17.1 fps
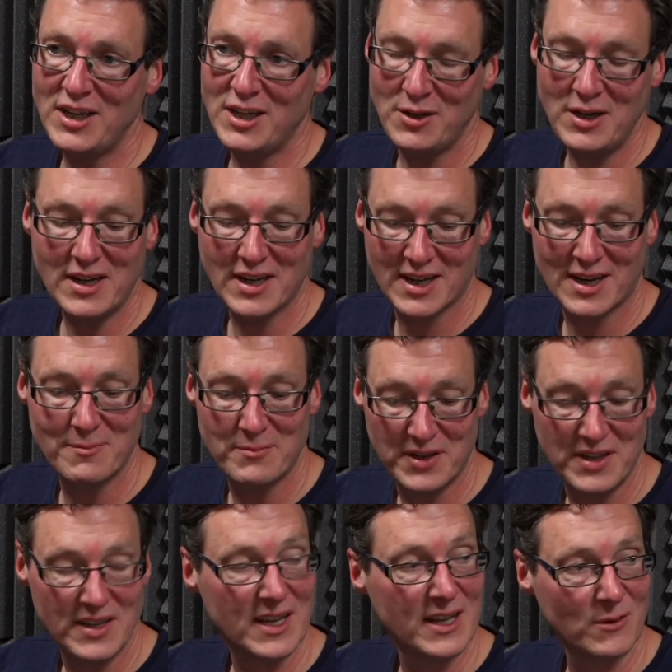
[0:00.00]
You need a
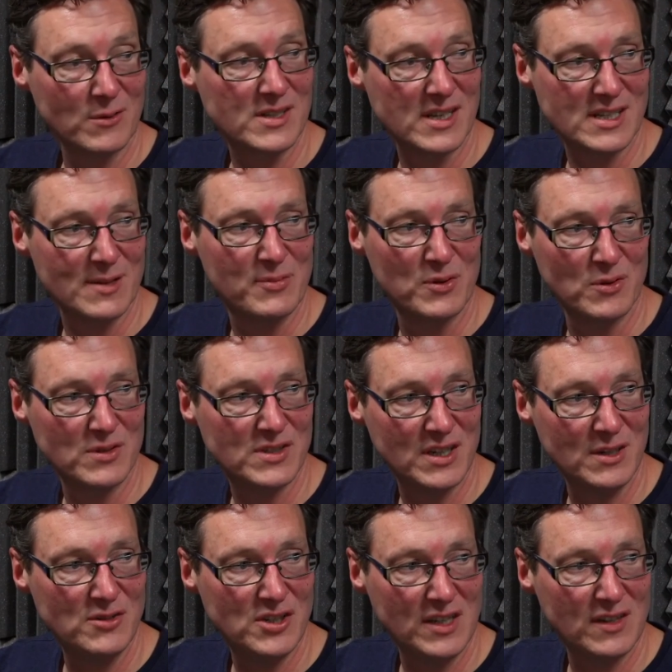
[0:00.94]
company that can also support
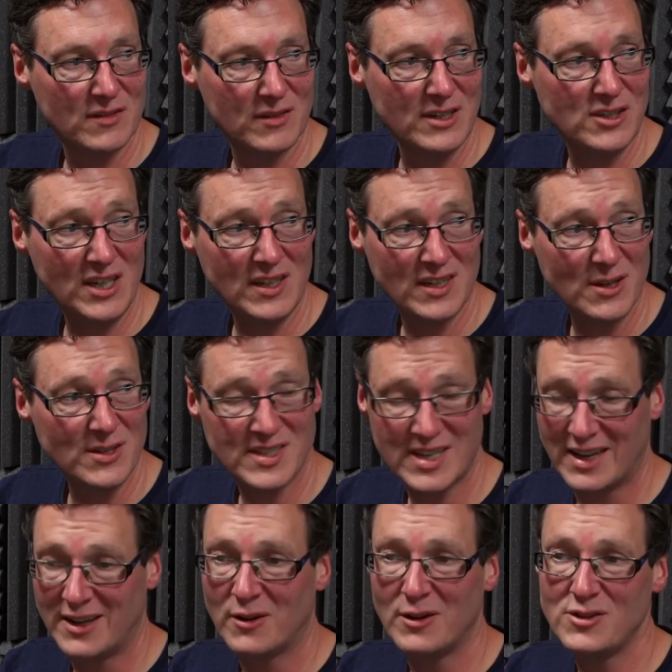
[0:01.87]
2G and 3G. Those
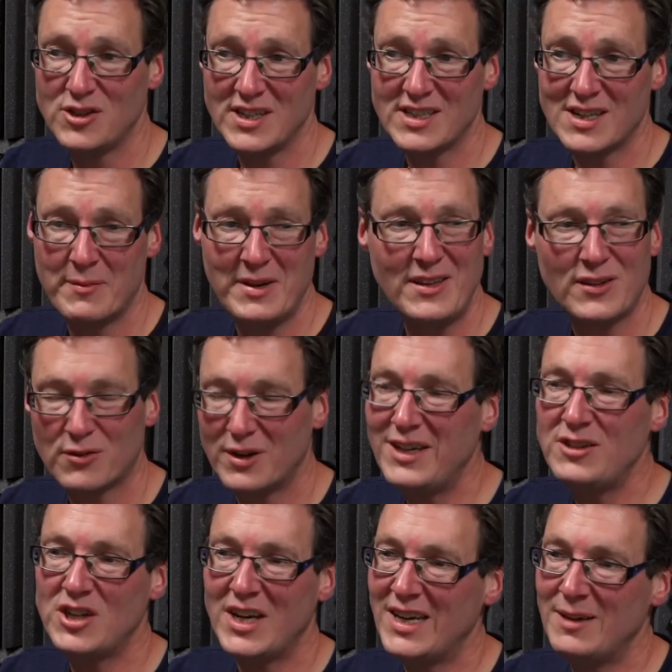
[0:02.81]
technologies, I mean,
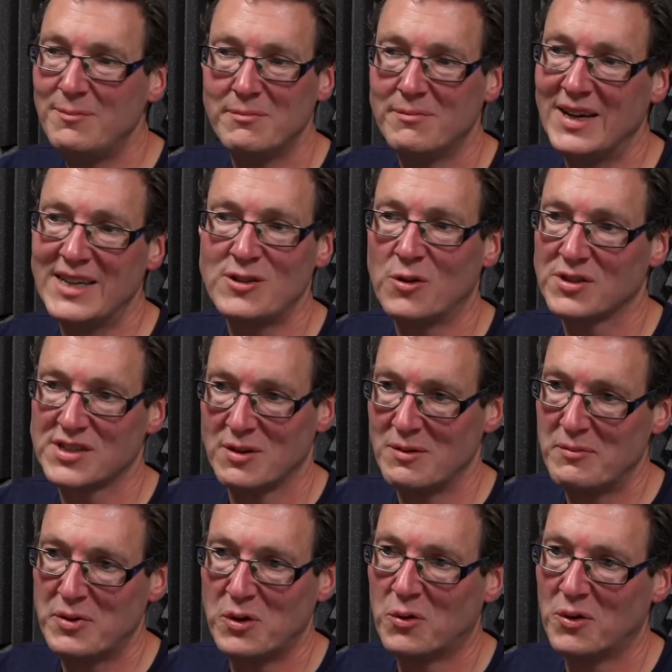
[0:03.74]
3G is not so
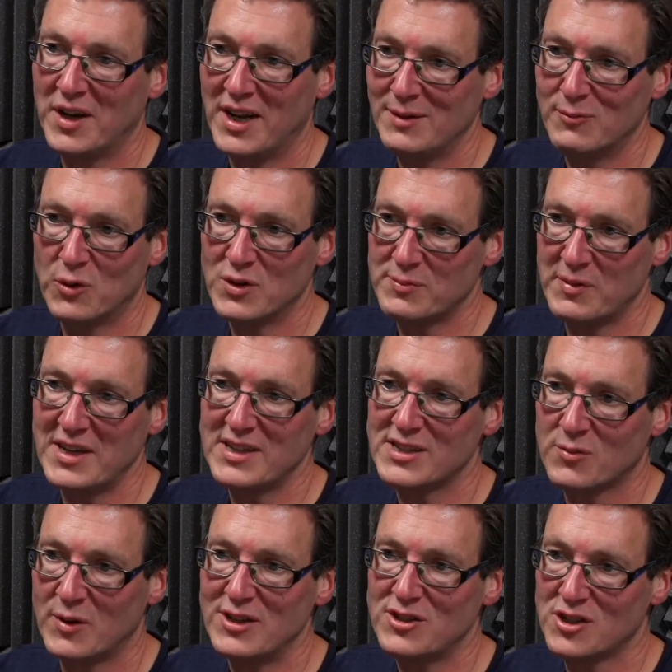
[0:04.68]
important anymore. It's being
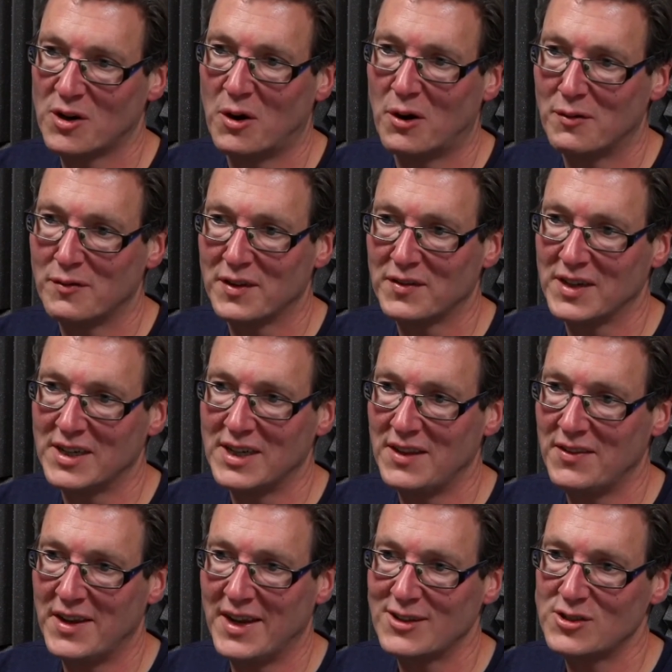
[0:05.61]
switched off, I think,
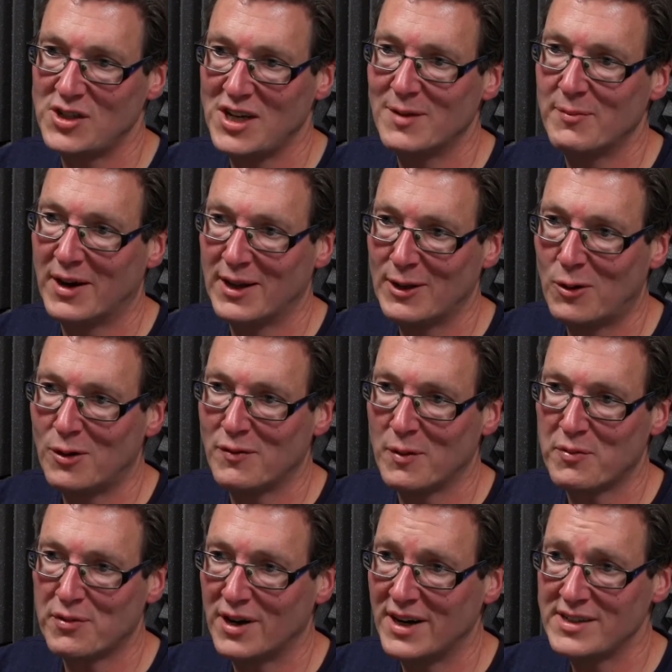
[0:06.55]
in the next year by a lot of
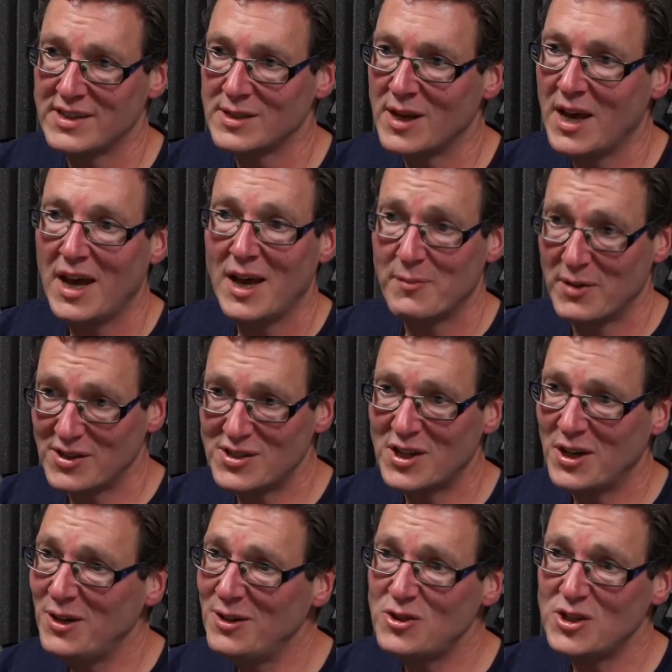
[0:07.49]
operators. But
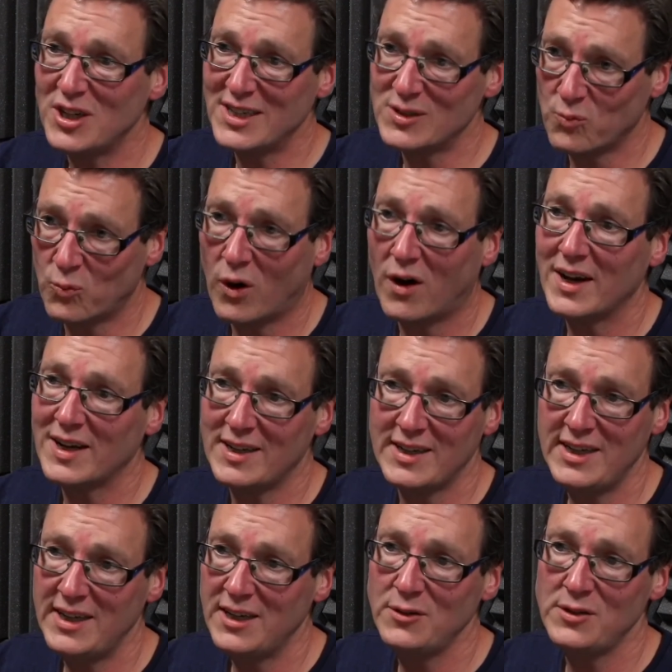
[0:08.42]
2G is widely
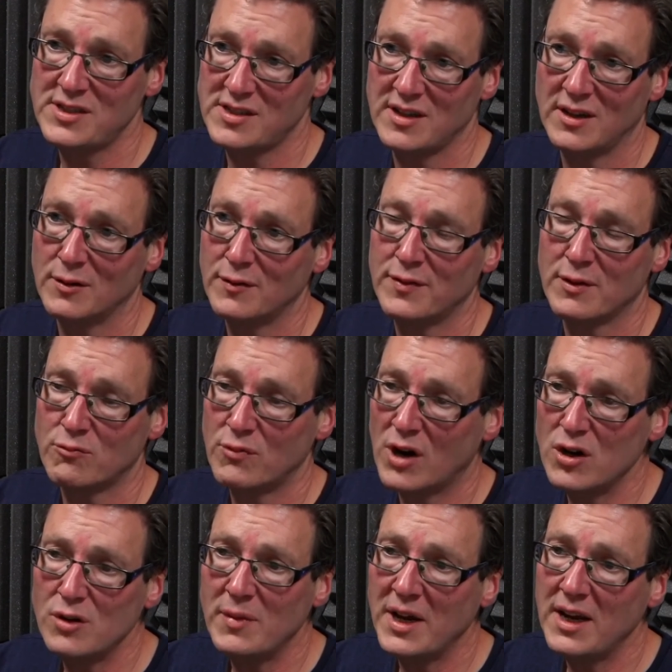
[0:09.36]
used still for
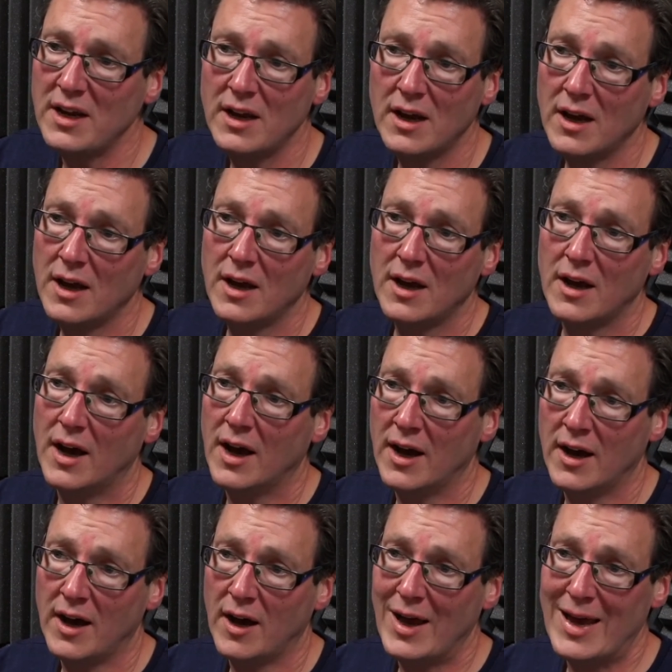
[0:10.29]
roaming,
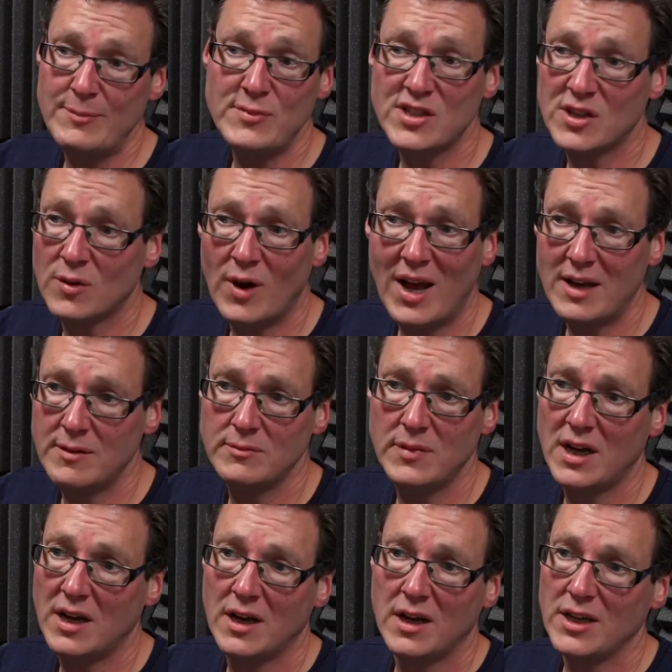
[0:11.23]
M2M.
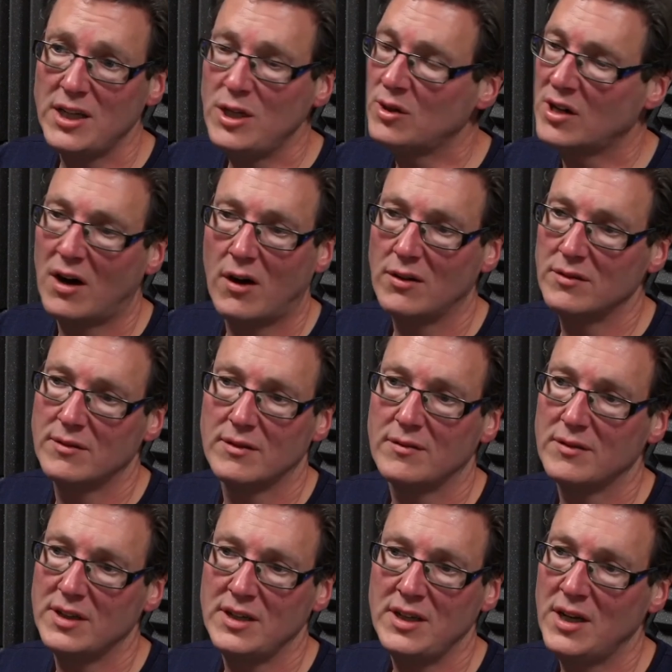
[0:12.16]
You can't,
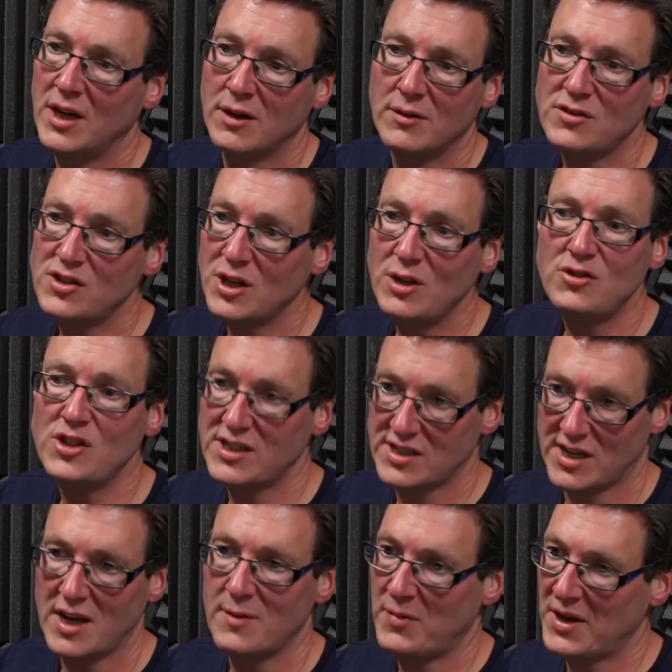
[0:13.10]
2G is
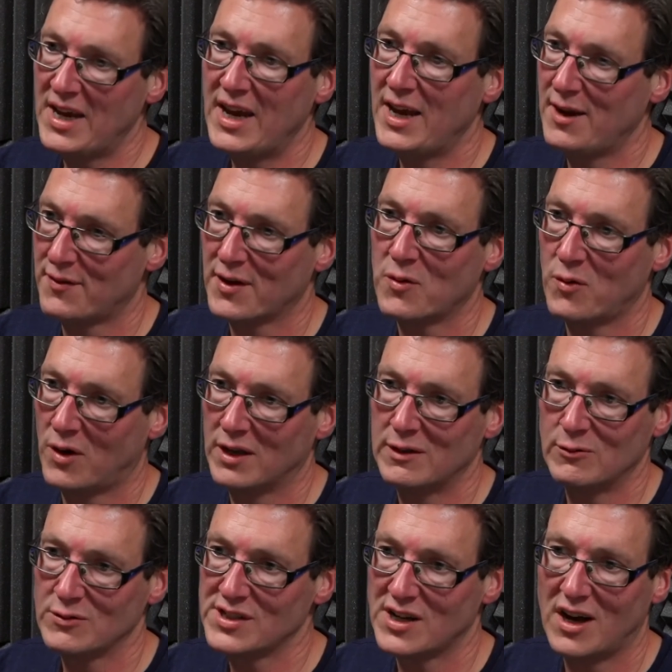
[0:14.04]
going to be here for quite
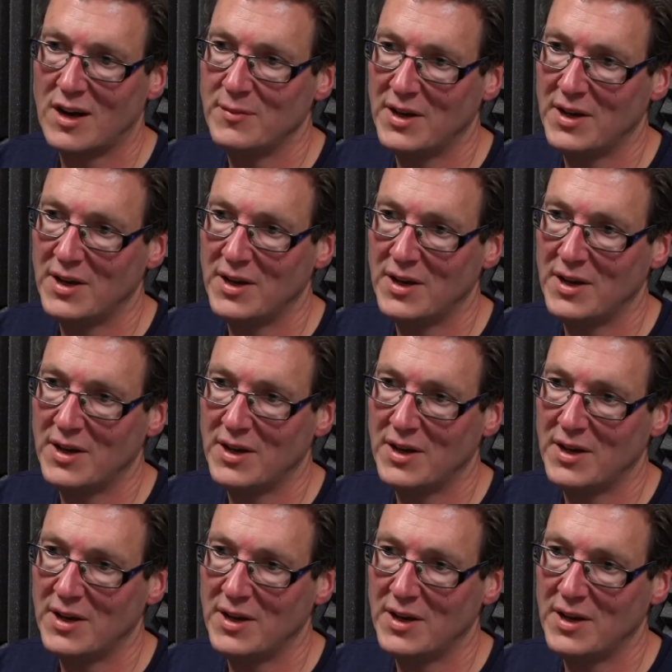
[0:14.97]
a long time.